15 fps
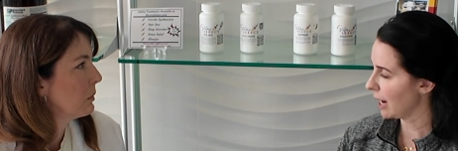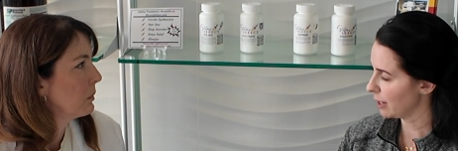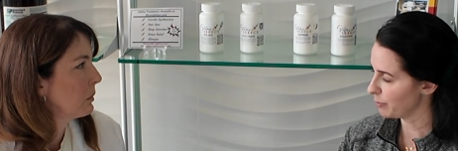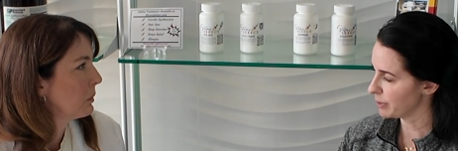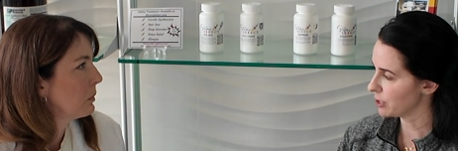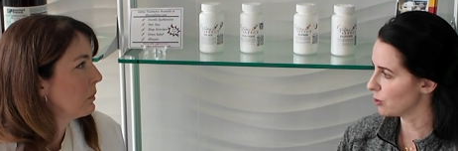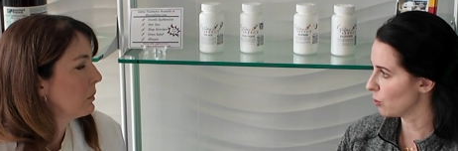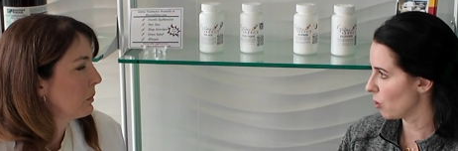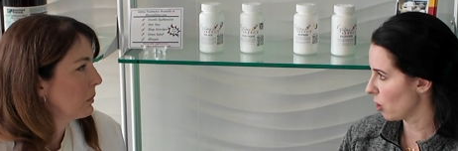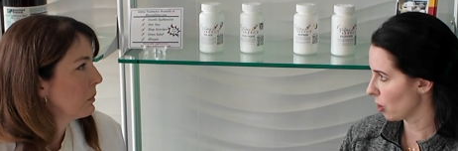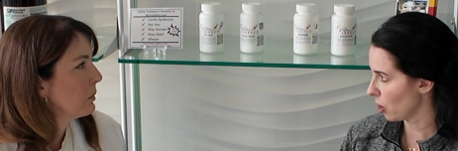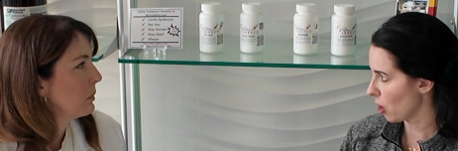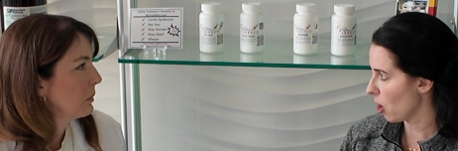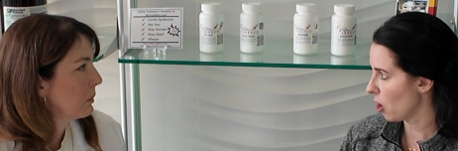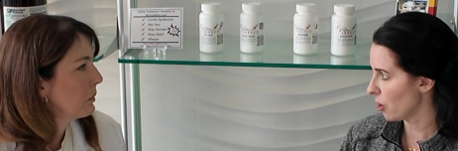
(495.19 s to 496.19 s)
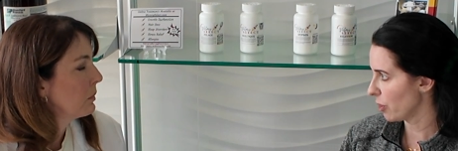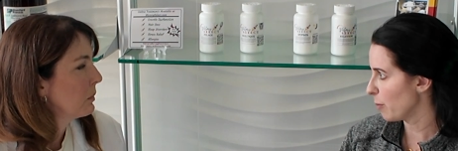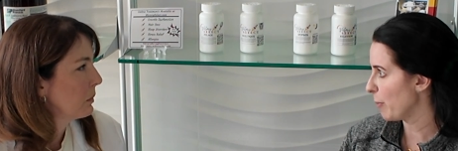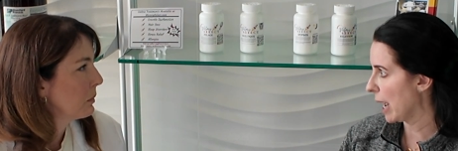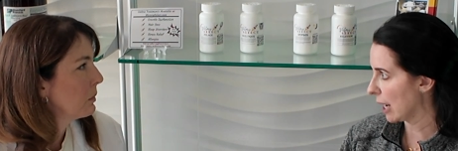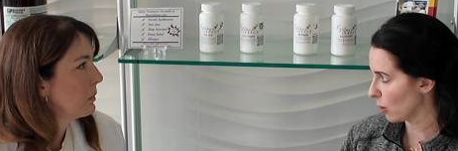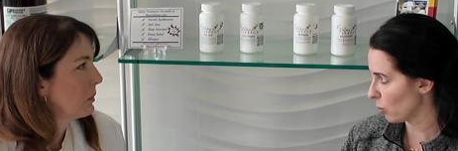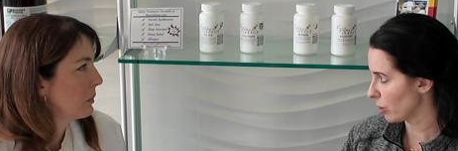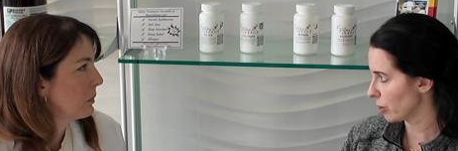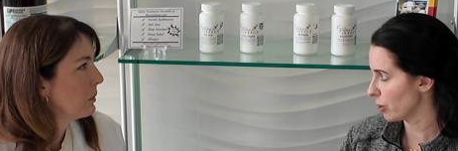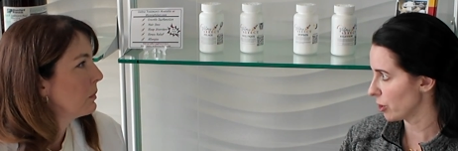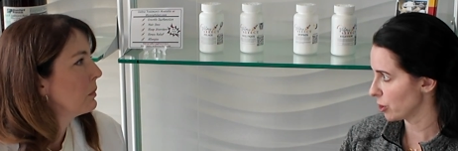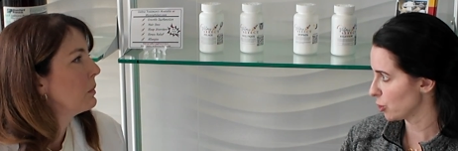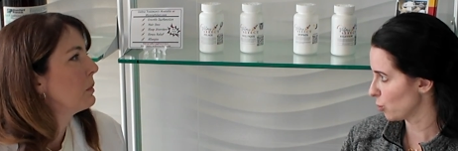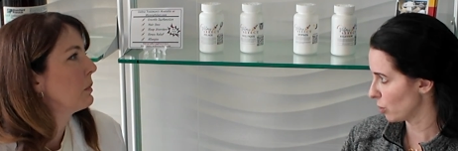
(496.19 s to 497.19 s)
Speaker 1: item is no longer on the back order,
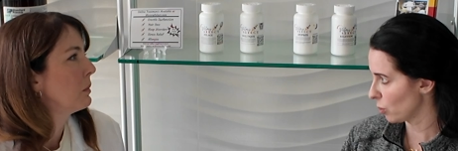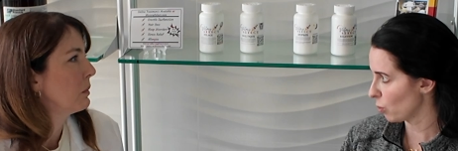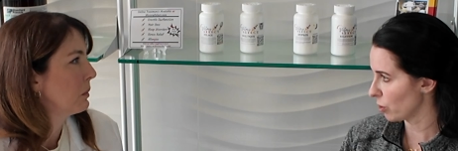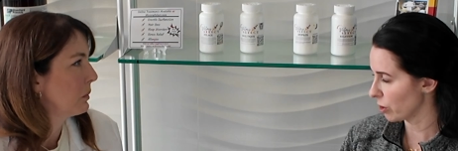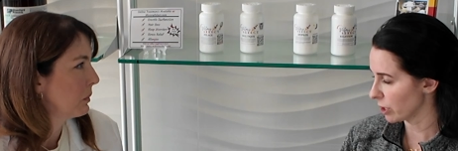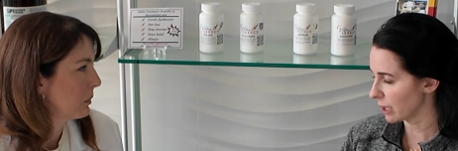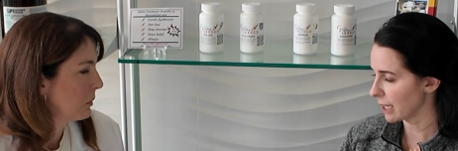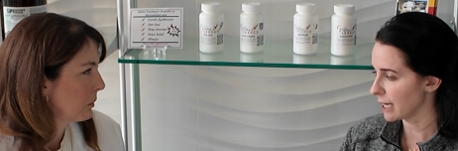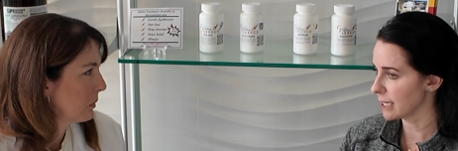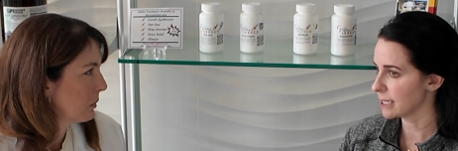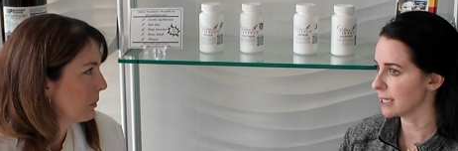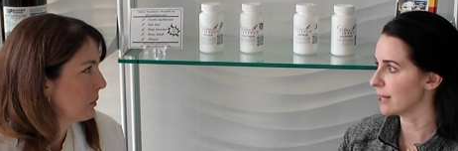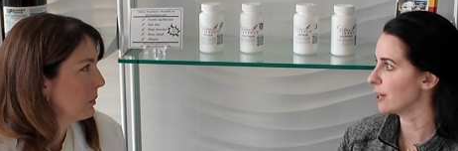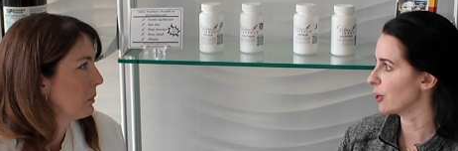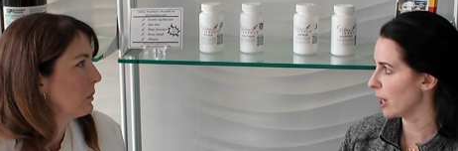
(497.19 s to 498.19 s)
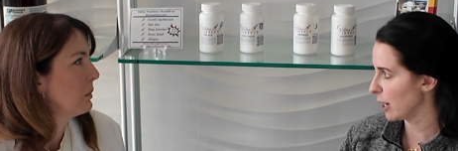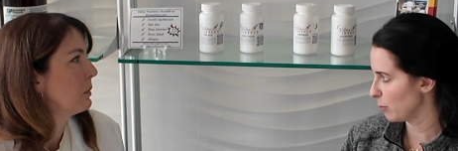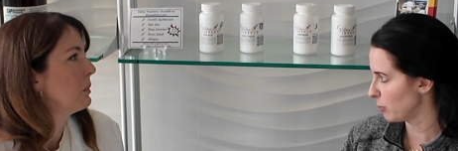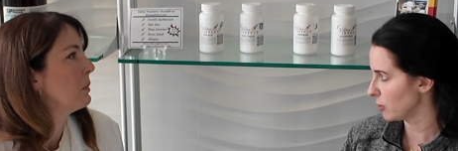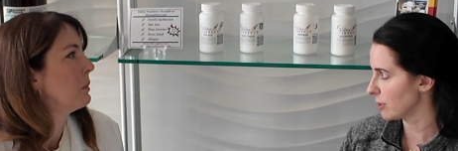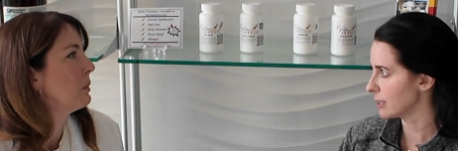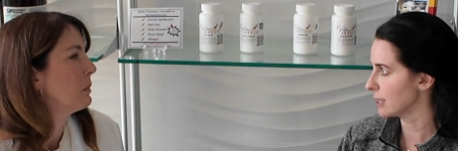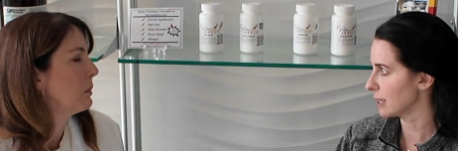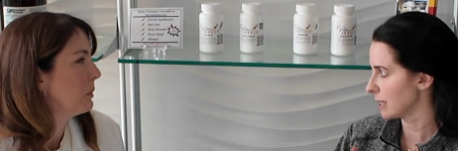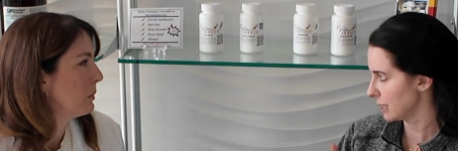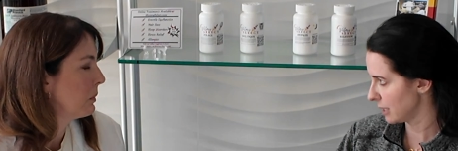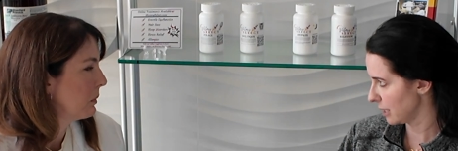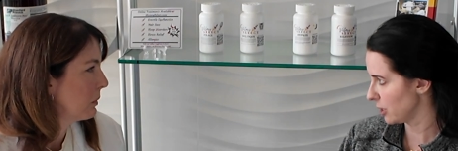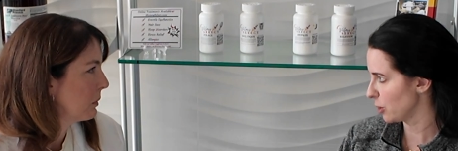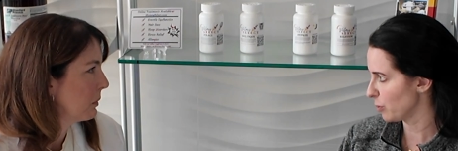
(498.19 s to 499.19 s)
short order list, and they're able to
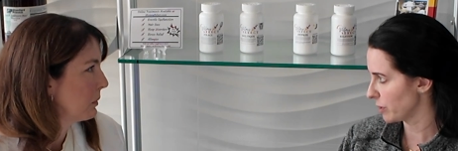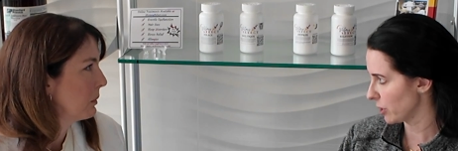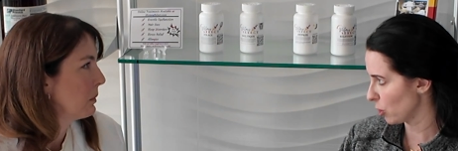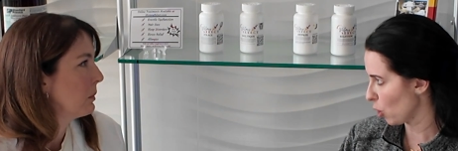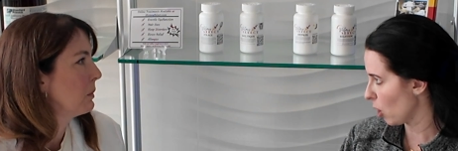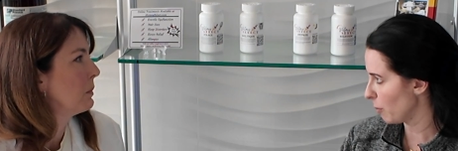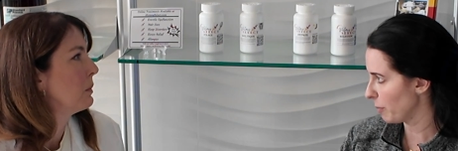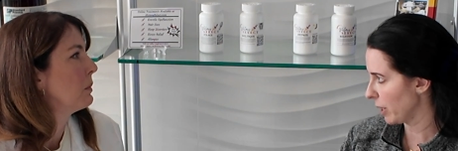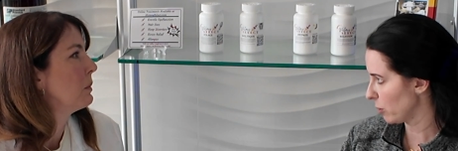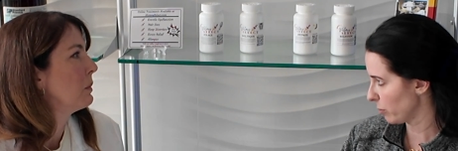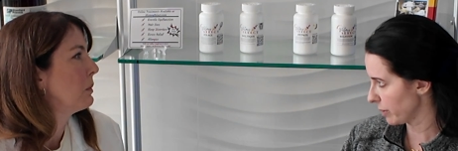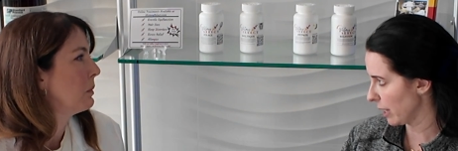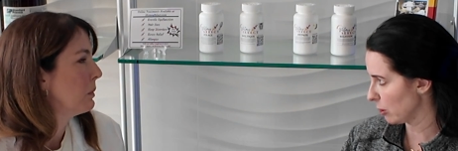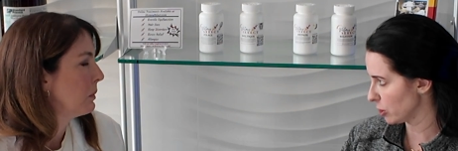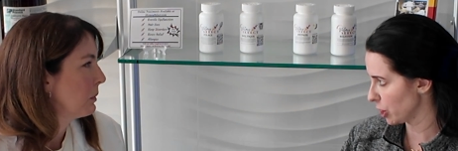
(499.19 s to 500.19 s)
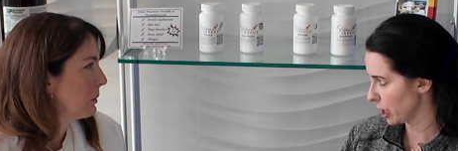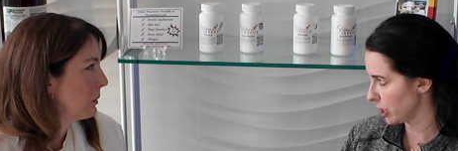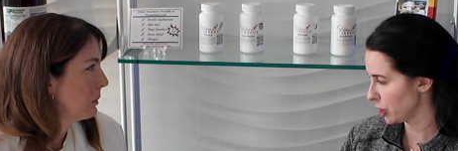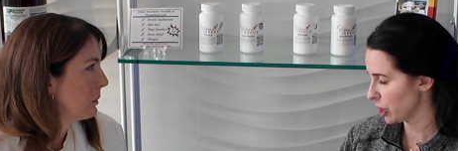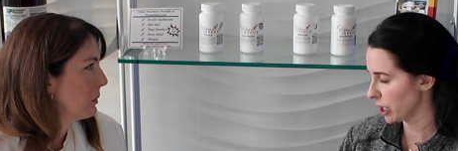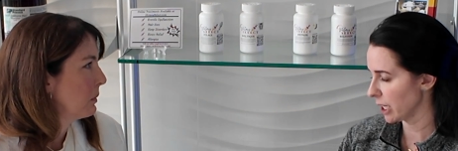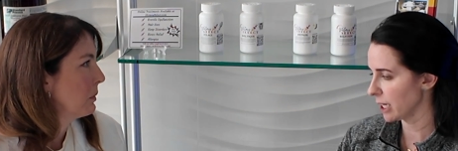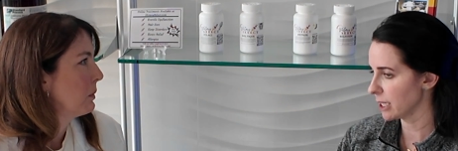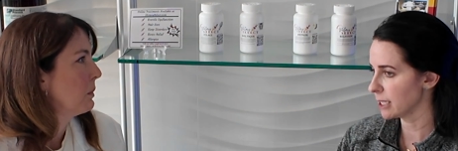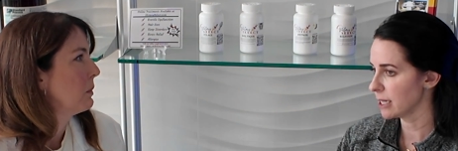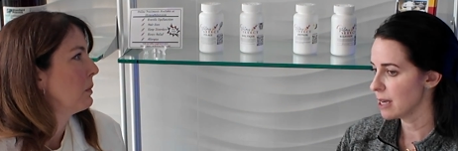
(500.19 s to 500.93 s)
continue with their compound without changing it.